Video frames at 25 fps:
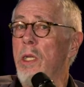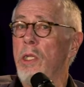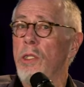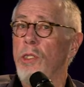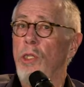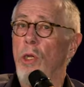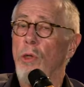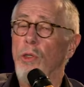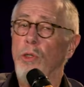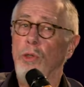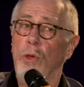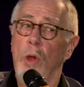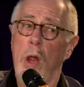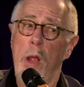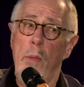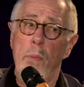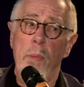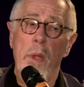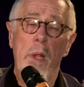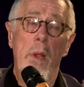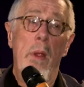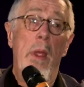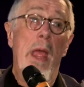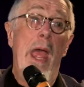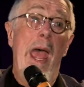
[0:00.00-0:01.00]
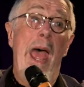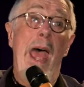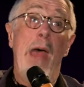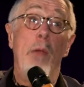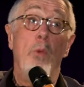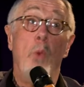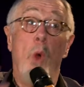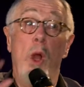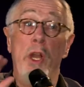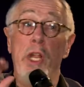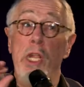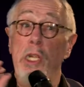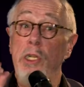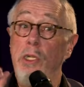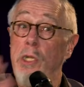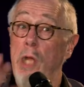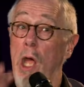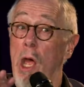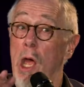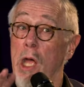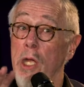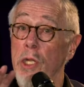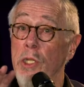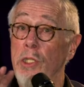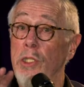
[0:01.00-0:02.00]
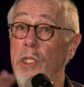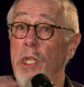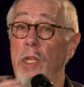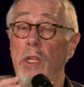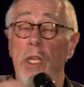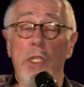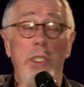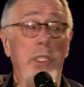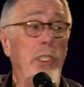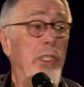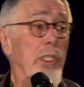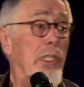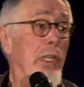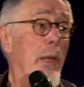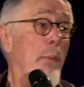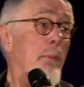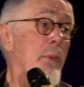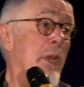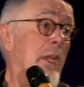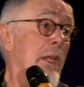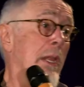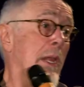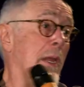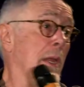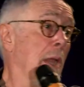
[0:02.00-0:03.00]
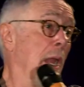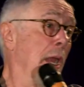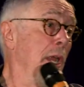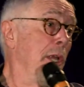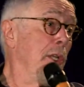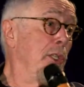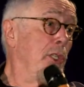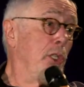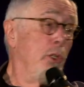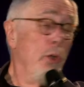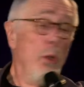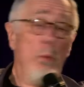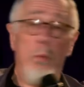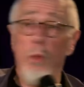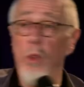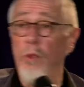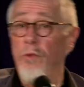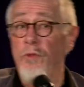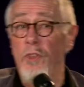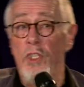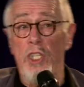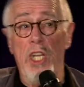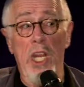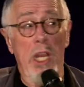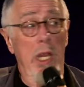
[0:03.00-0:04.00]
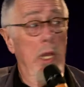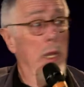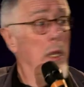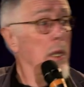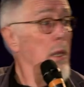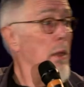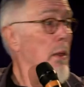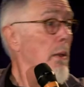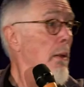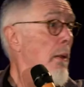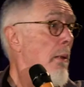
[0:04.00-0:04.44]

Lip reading: So Trump, and what he does, and this is something that I assume you've seen,